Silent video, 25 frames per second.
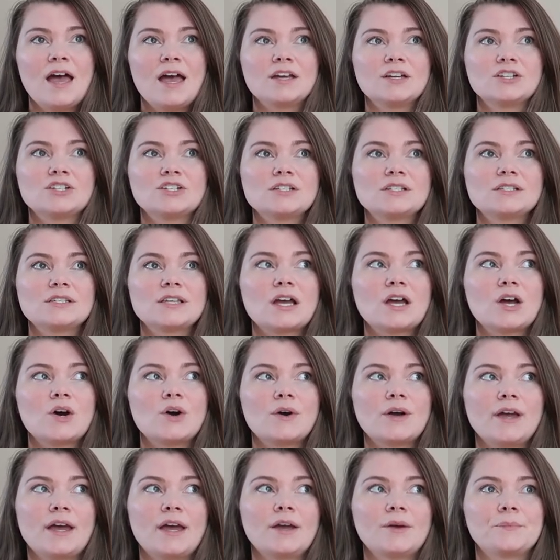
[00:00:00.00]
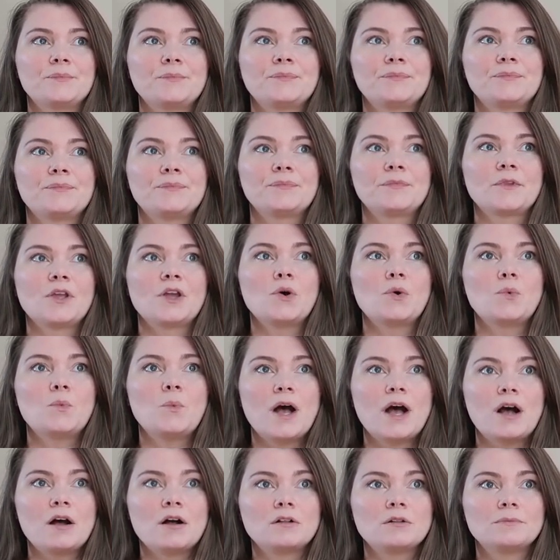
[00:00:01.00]
And she's like, okay,
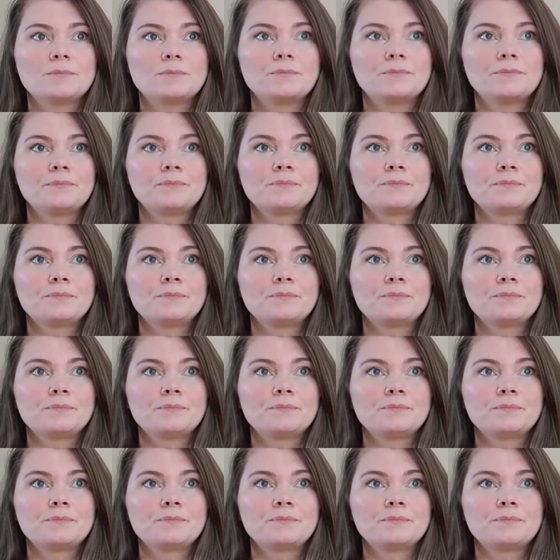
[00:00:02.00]
well,